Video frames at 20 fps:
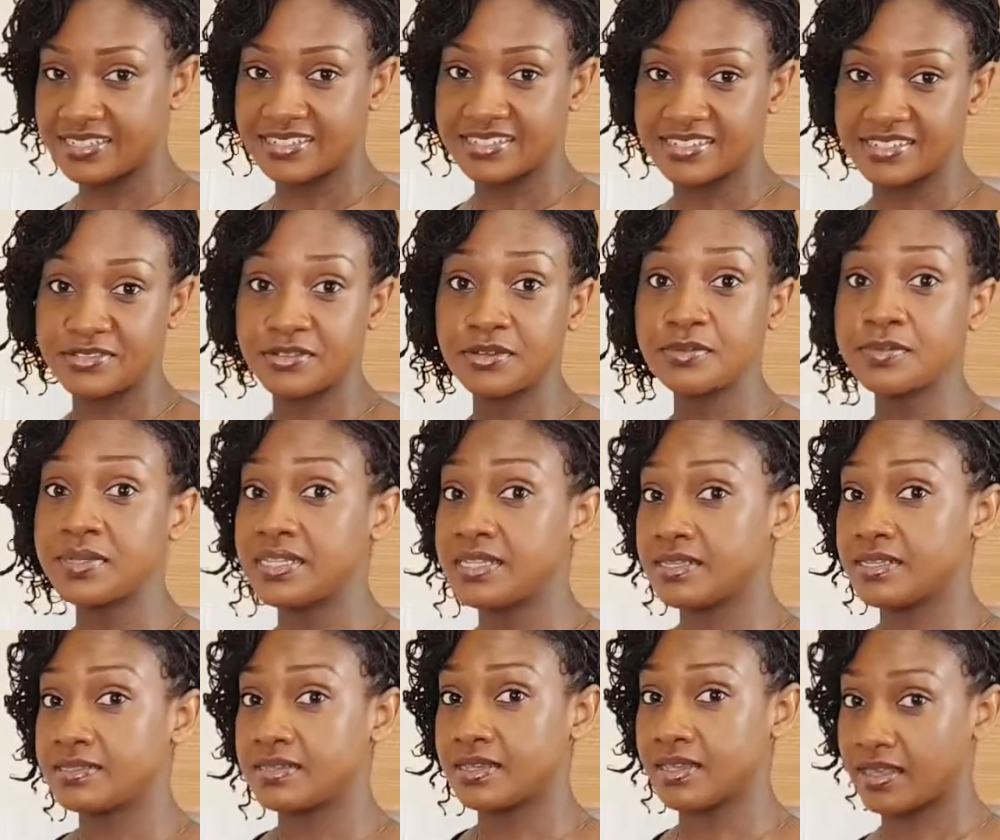Normally
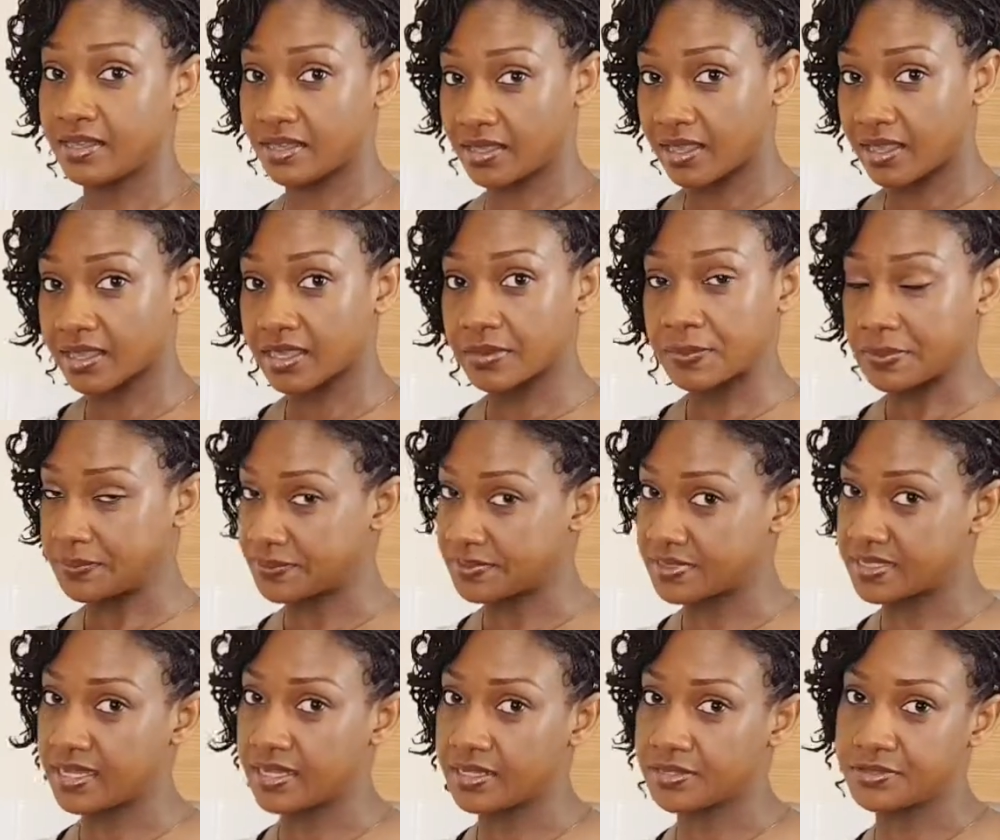it's a kebab
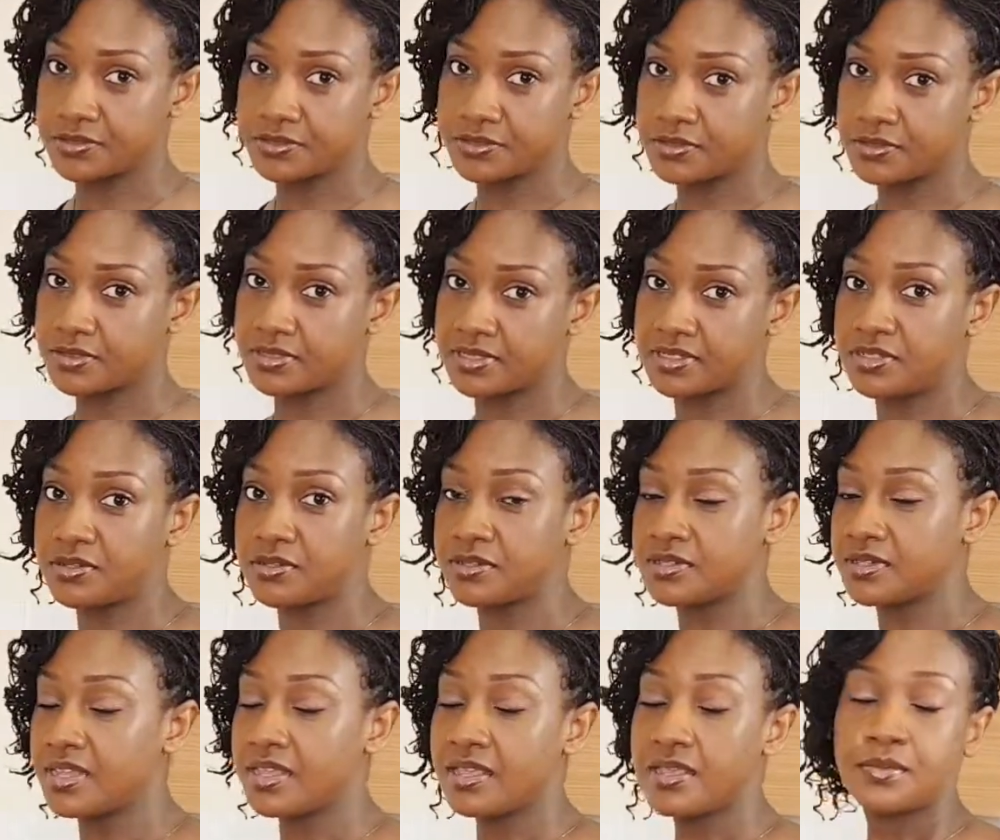stand, so they don't
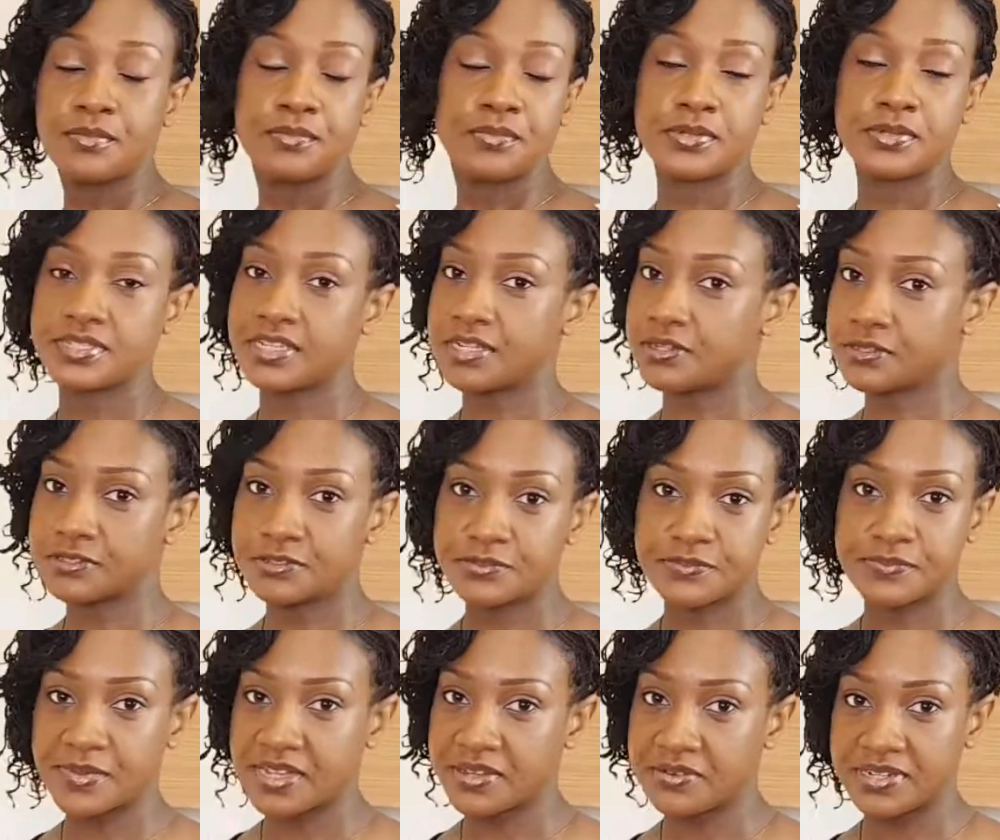put a lot of
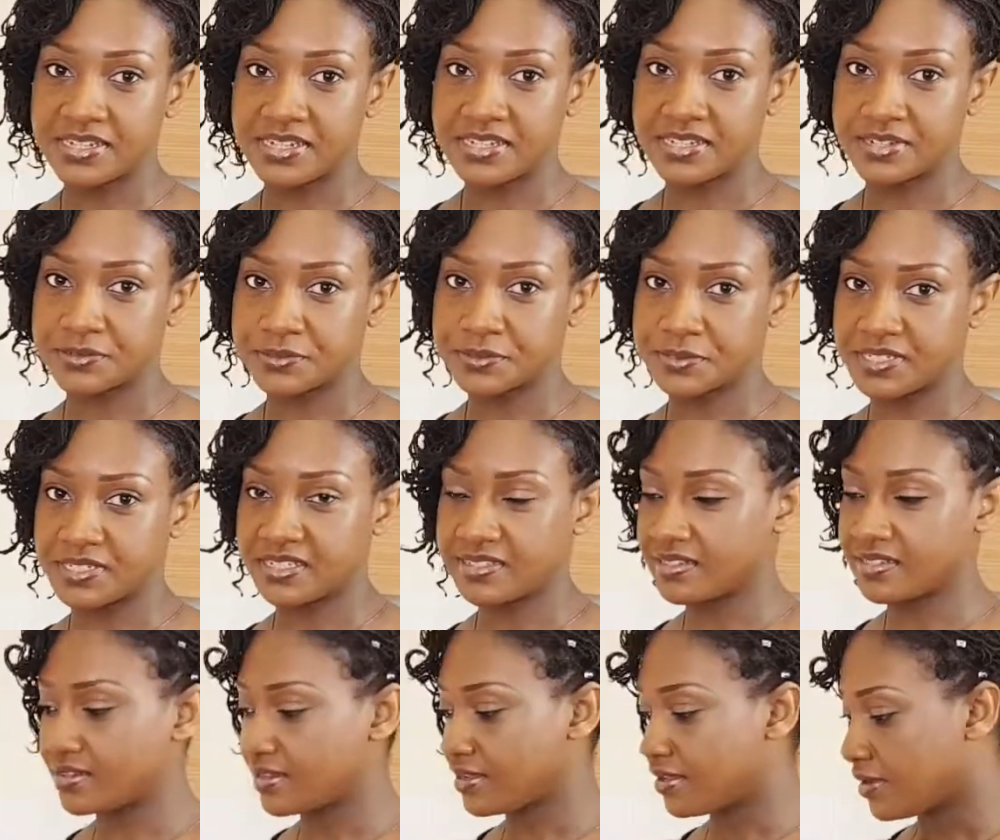marinade on it,
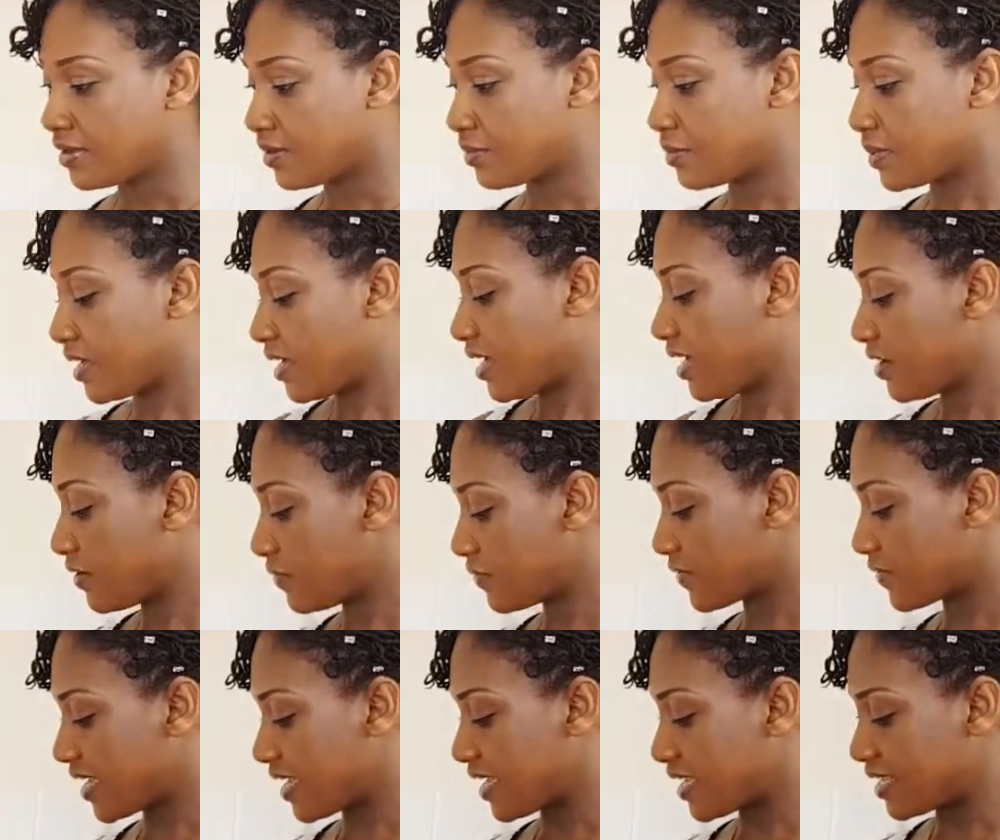but I've
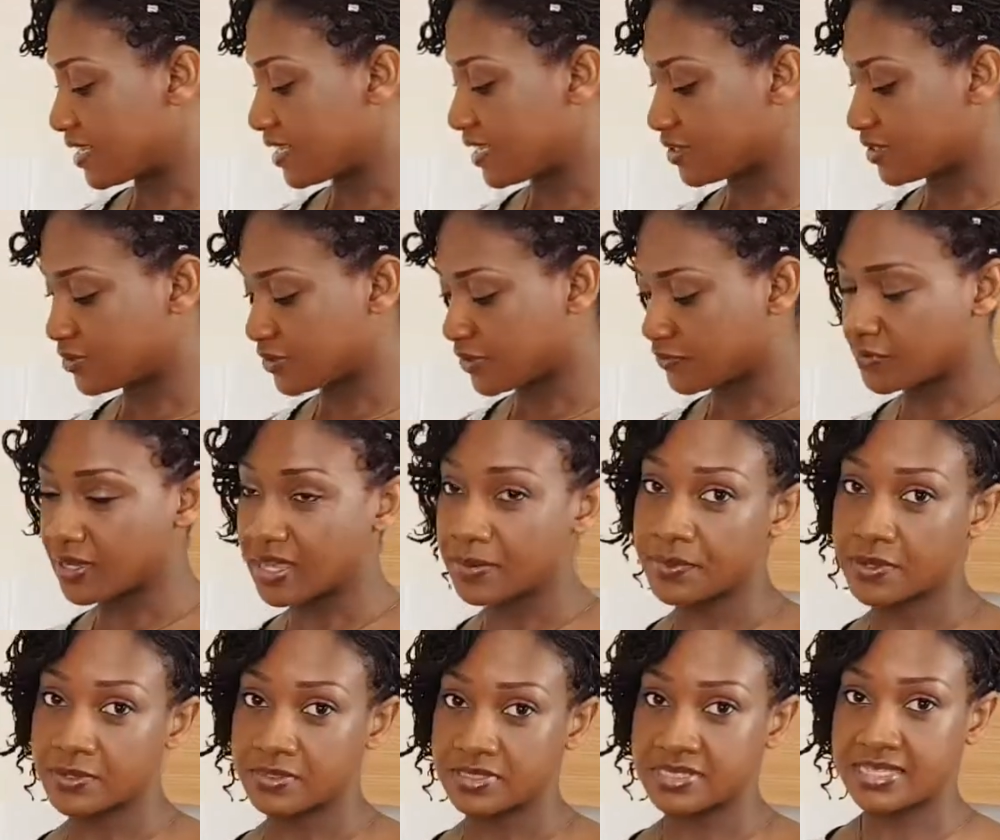added, so I've got
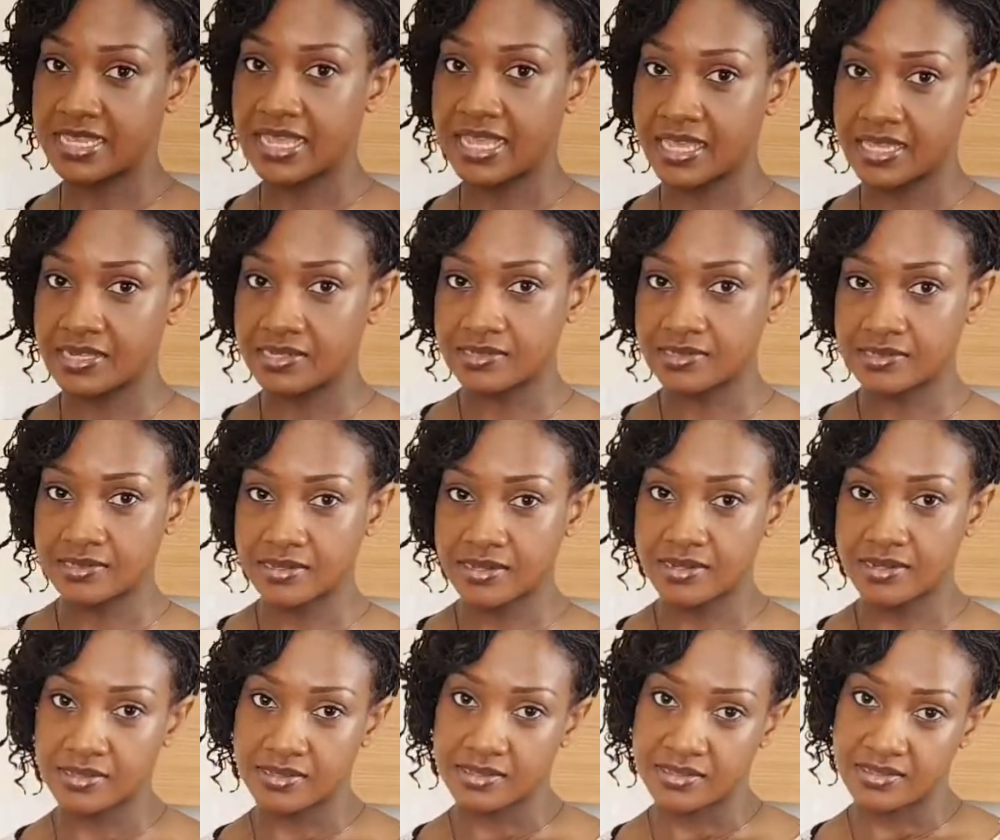about 10
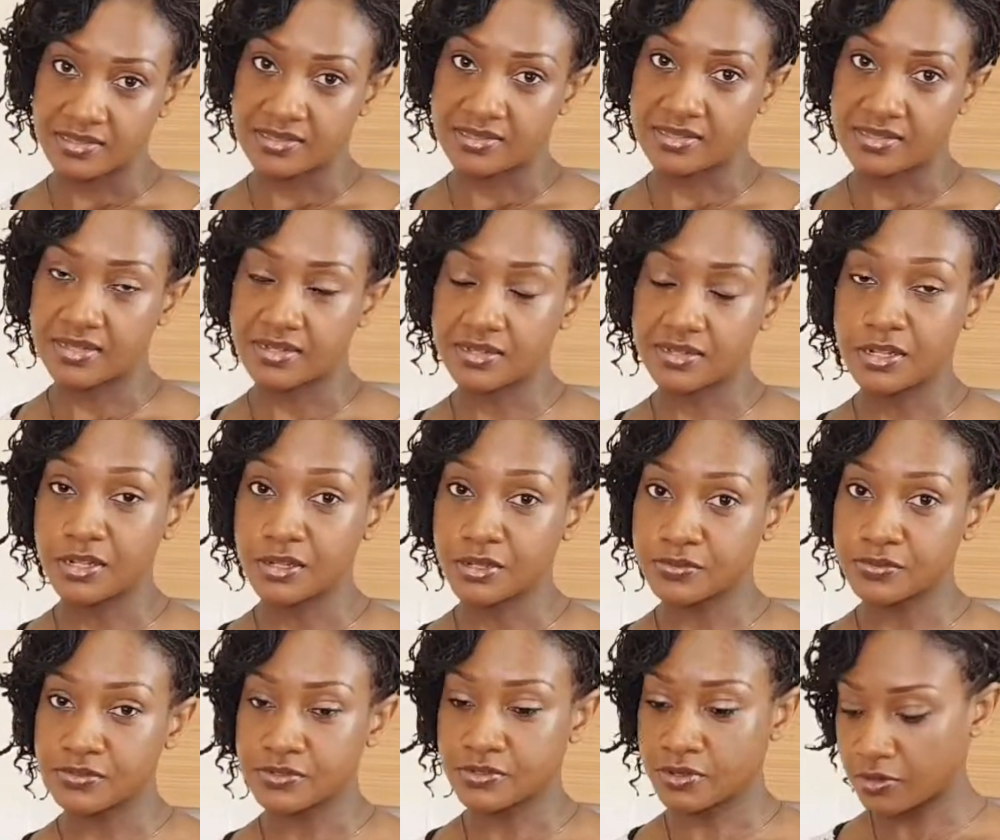
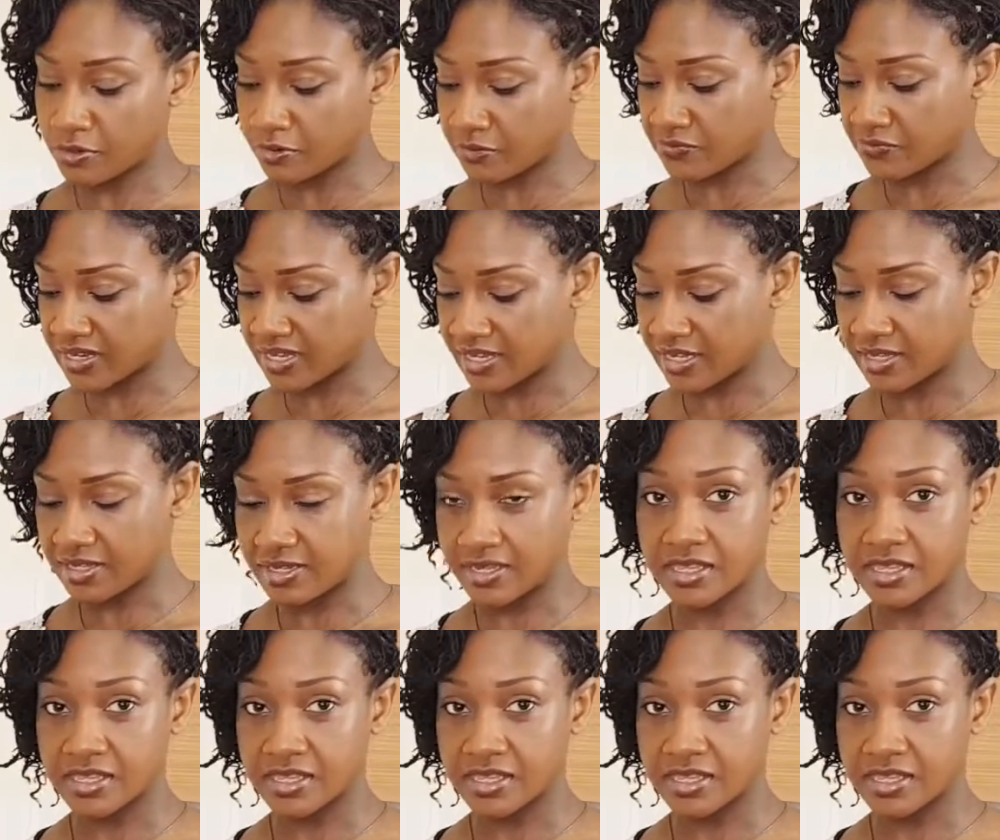cloves of garlic.